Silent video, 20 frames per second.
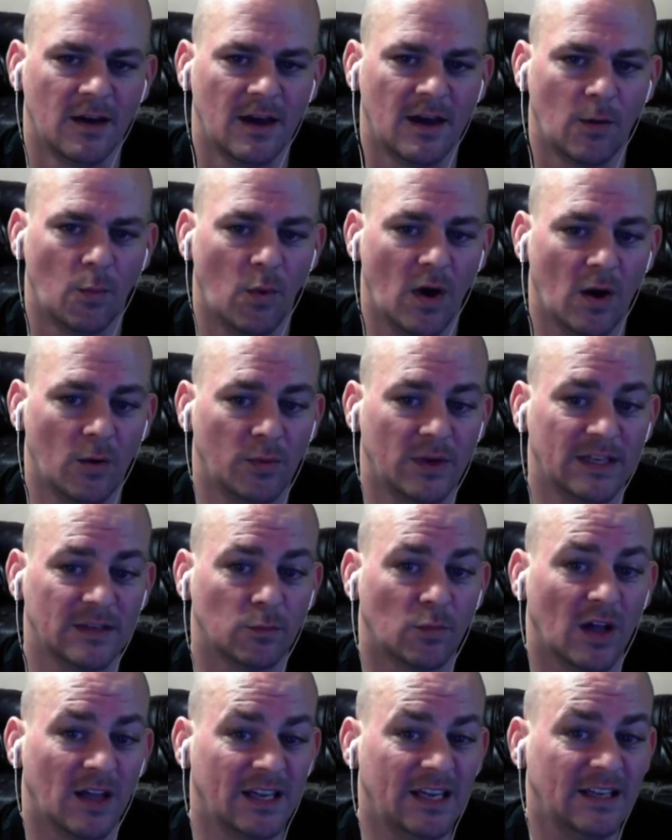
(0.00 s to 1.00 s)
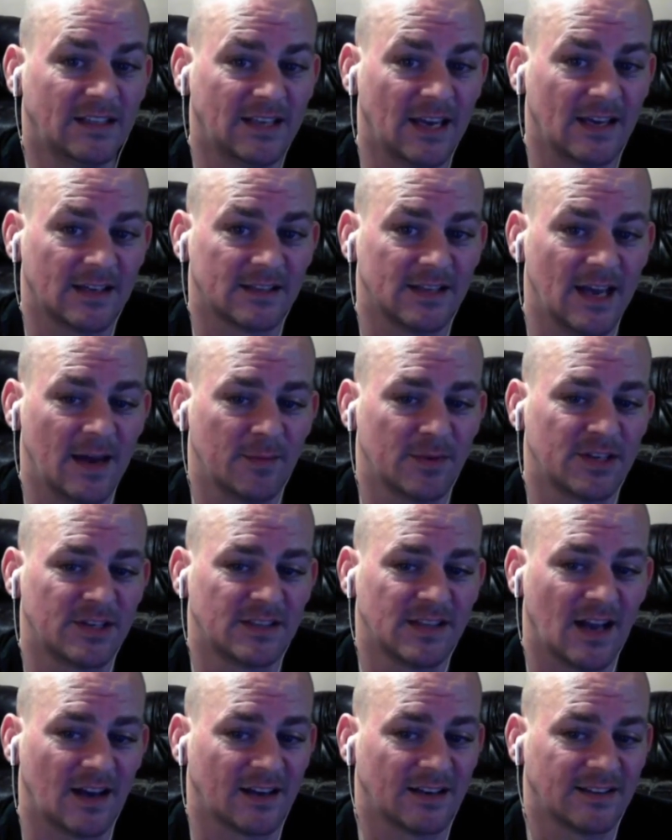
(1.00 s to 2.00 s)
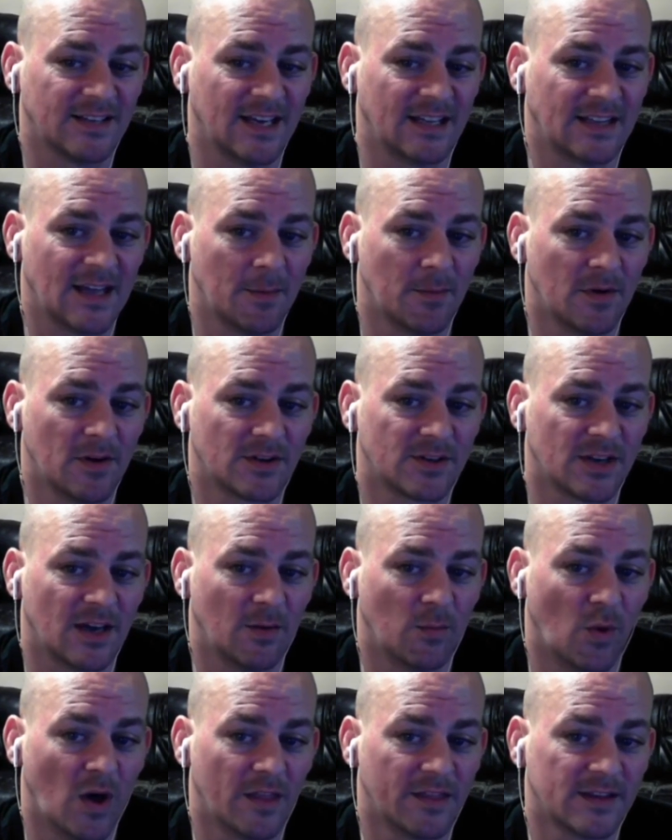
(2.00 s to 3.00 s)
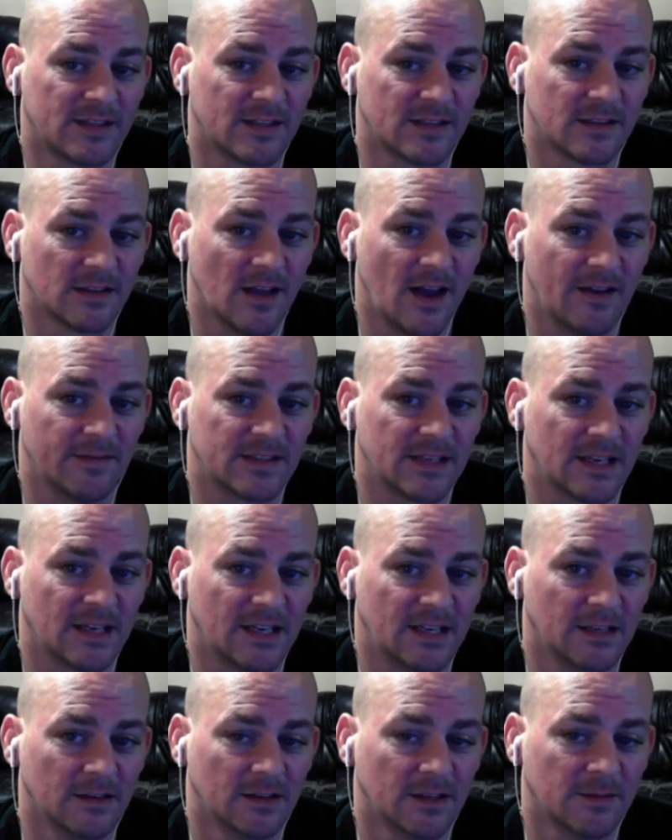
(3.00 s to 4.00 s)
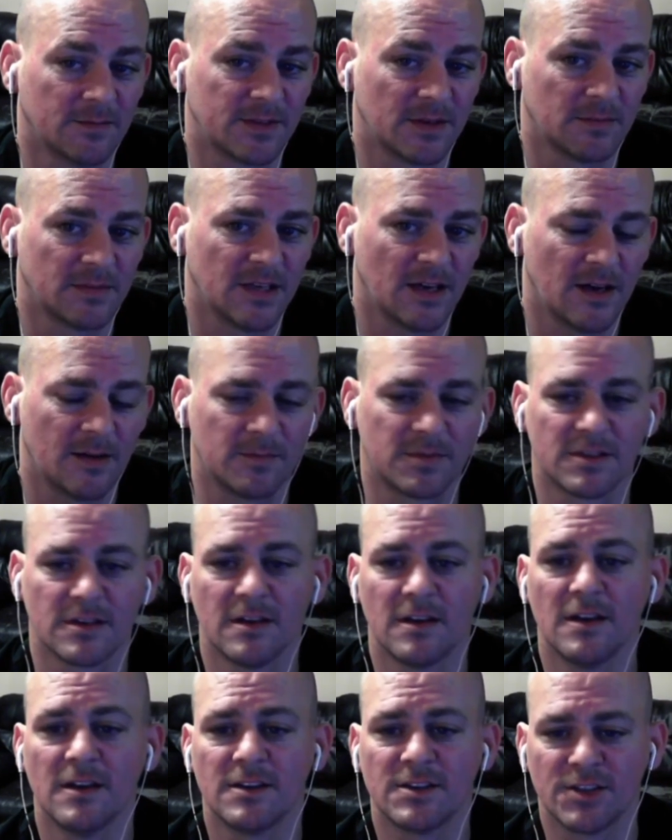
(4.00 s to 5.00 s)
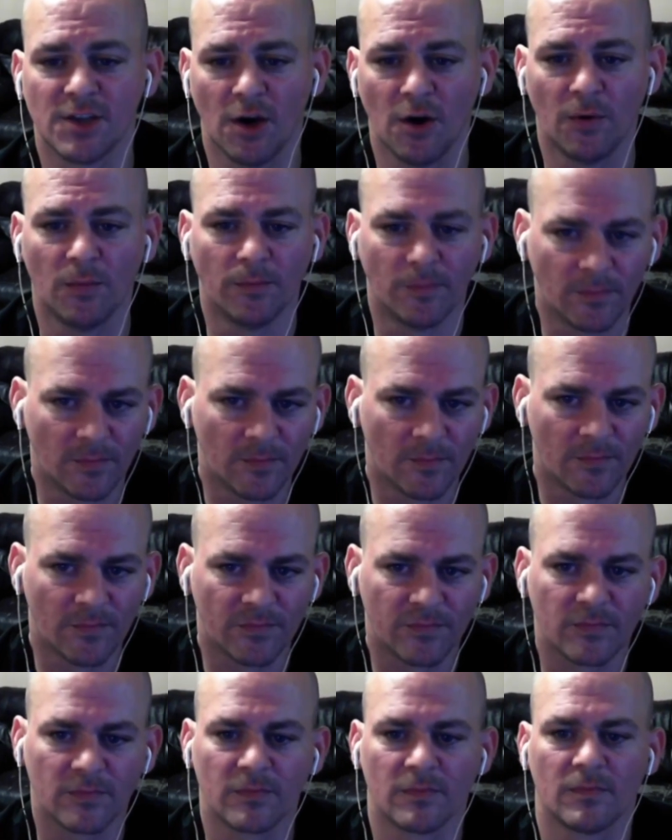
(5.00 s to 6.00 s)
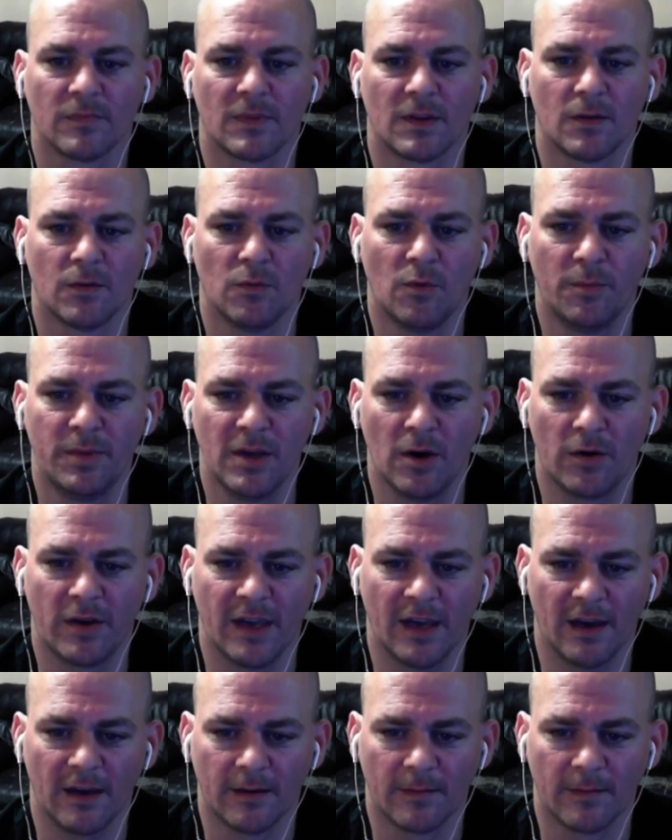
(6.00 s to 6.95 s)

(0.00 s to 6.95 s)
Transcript: While he takes damage, it's not going to take that much. And while this is alive, it's going to heal him sometimes. So we'll be okay.